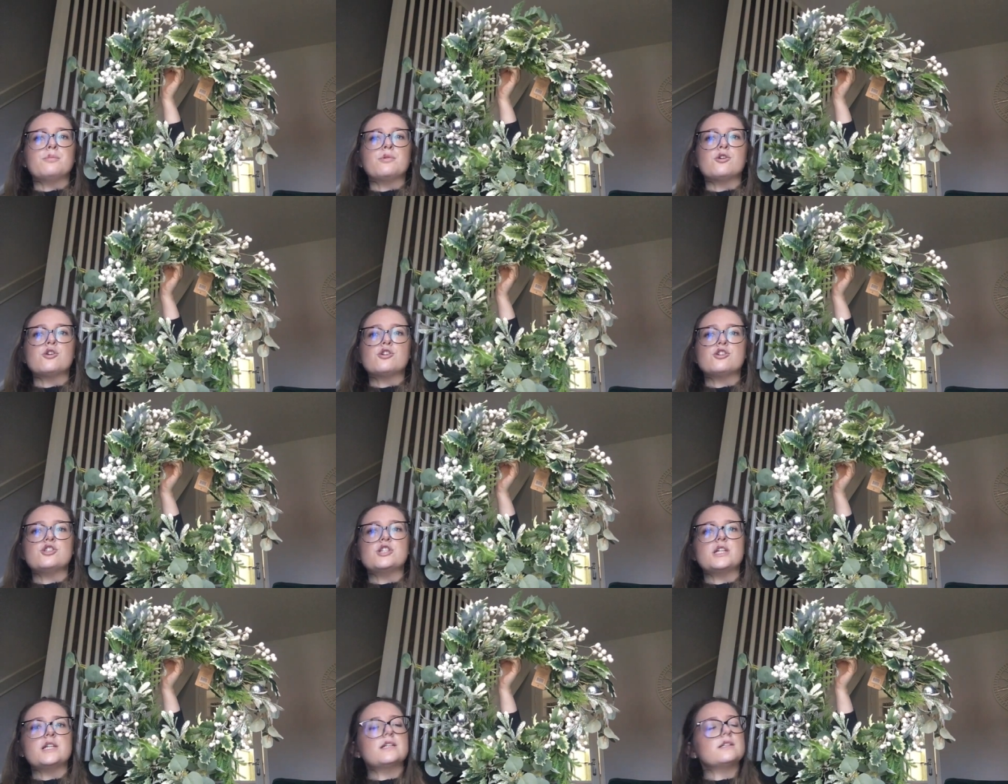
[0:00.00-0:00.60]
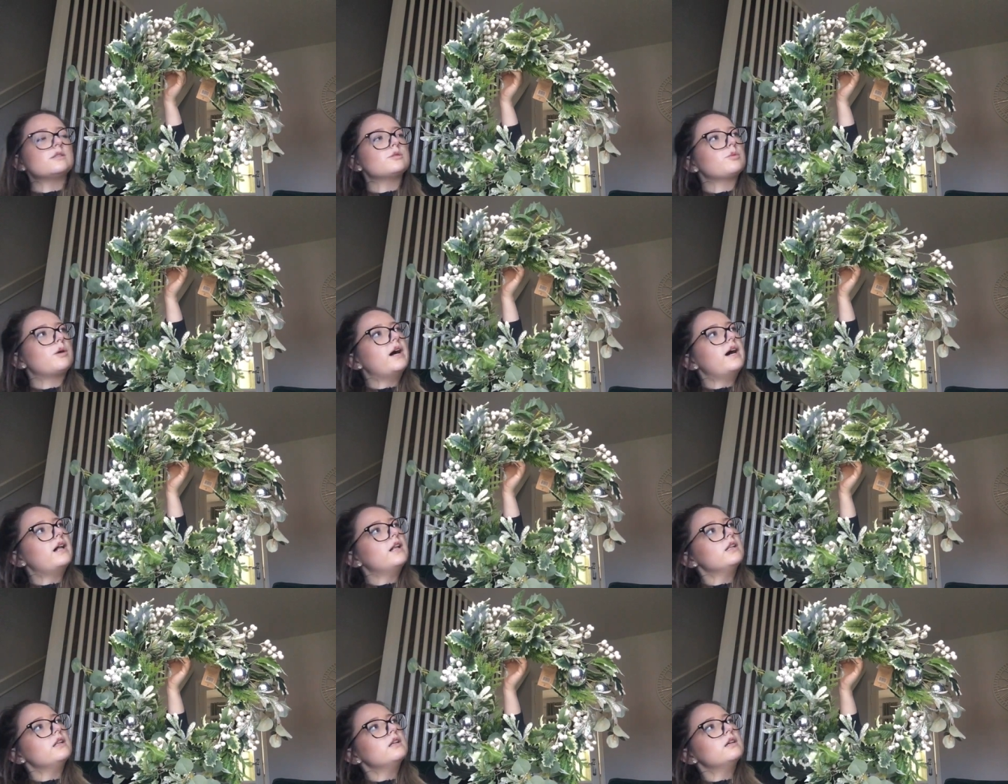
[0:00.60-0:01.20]
bushy as
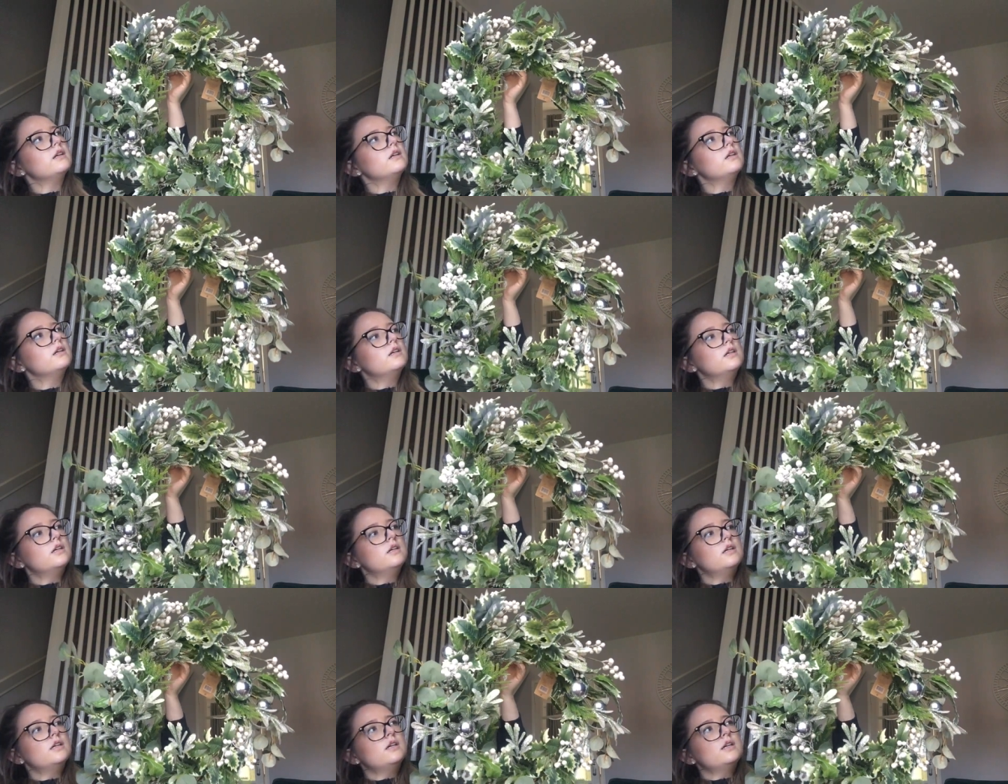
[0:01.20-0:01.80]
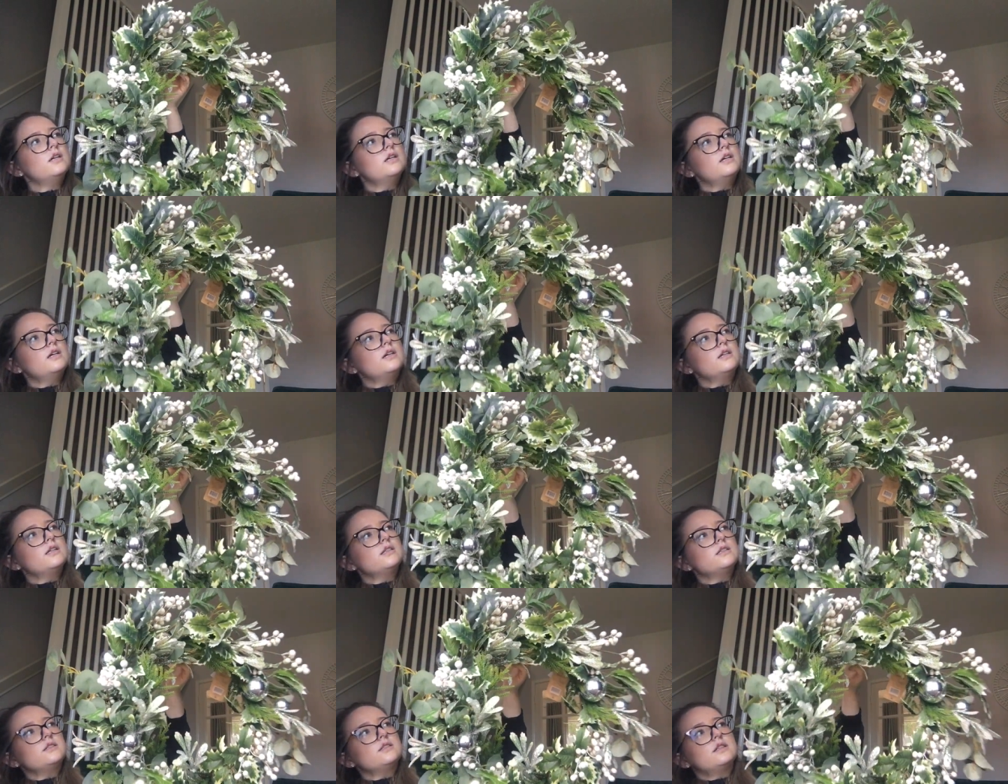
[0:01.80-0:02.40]
well.
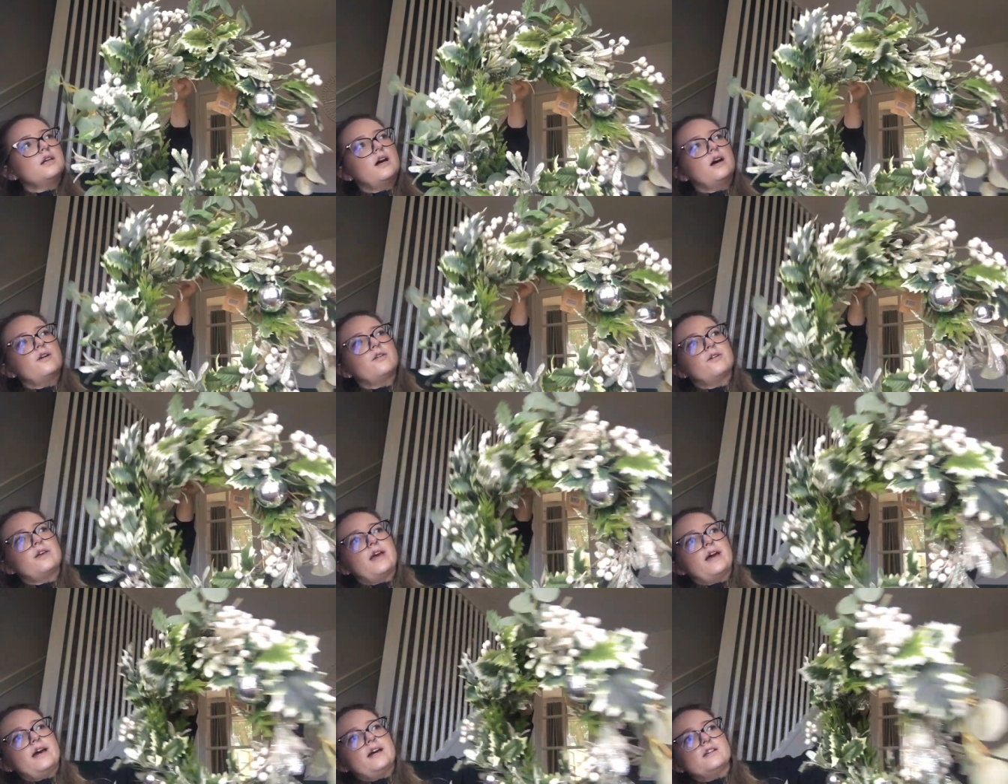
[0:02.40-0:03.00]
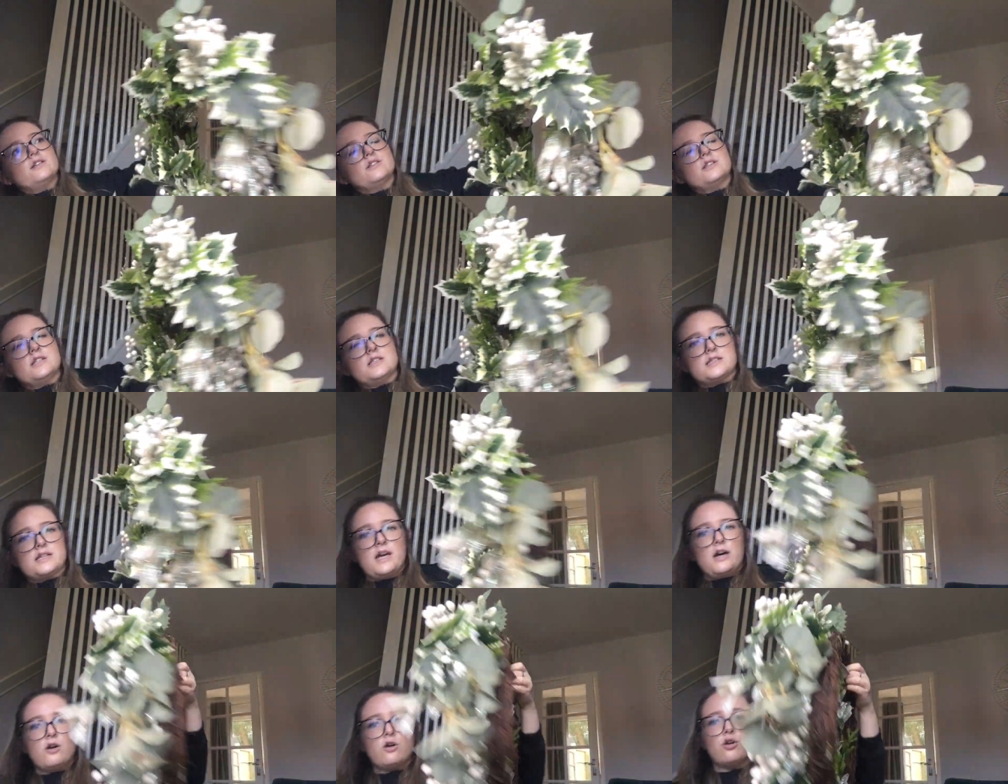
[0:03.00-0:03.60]
So yeah, I just need
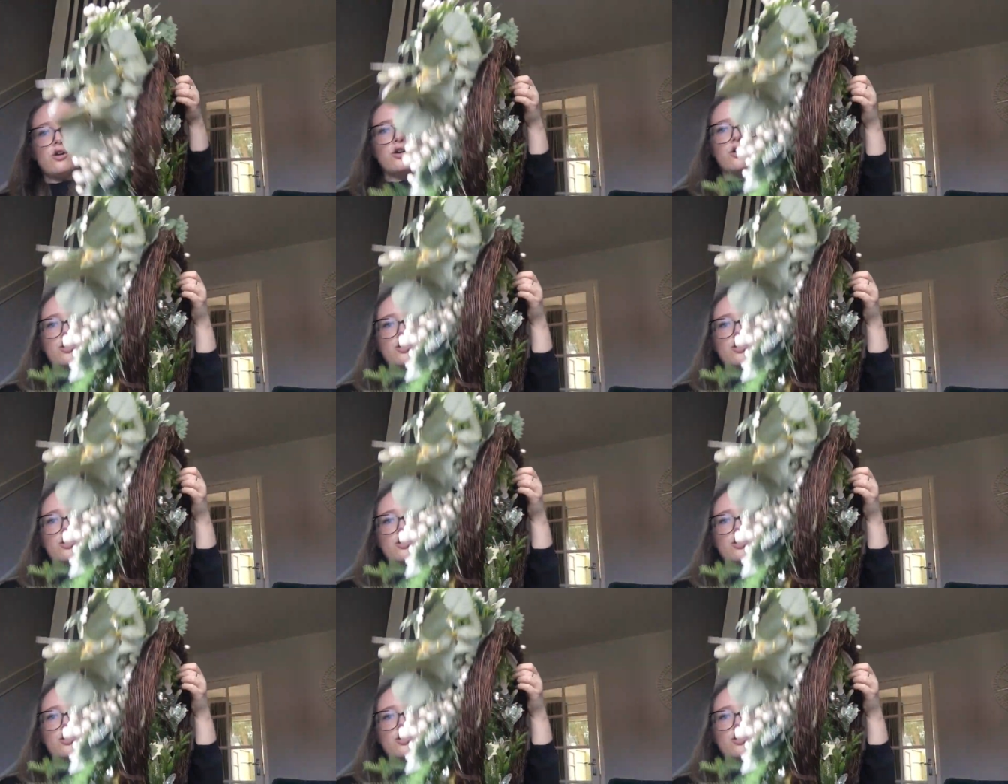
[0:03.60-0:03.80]
to get a